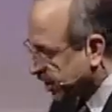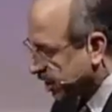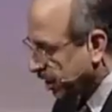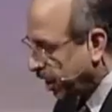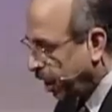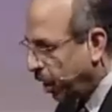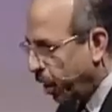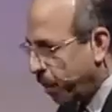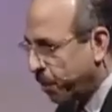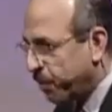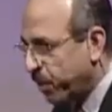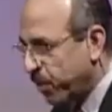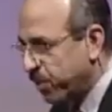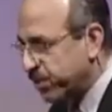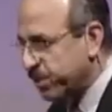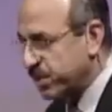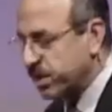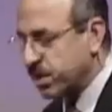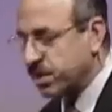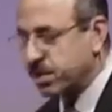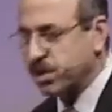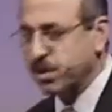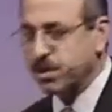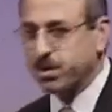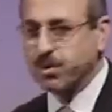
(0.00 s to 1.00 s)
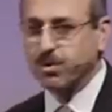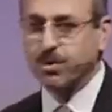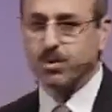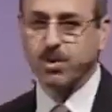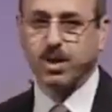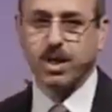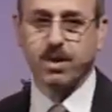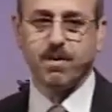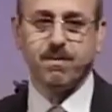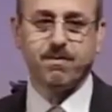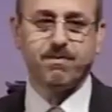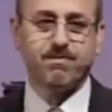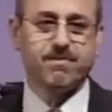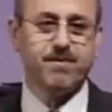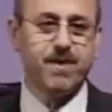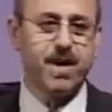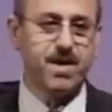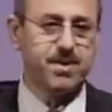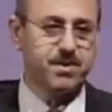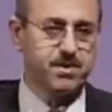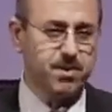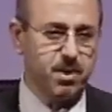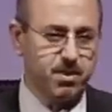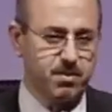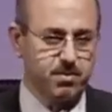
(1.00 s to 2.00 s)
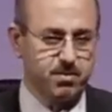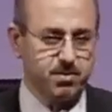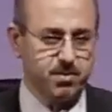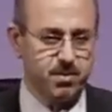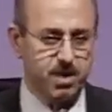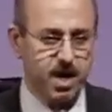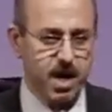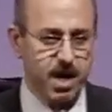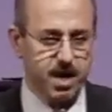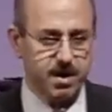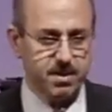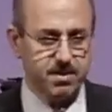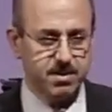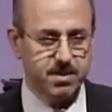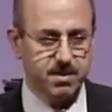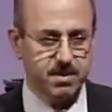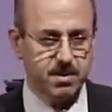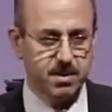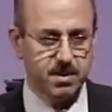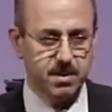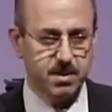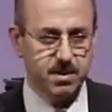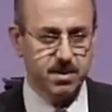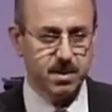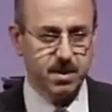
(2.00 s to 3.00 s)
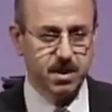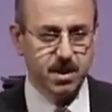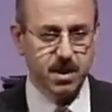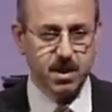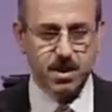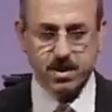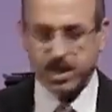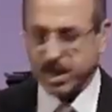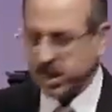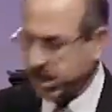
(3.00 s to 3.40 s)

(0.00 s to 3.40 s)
the opposite to the face of Christ. The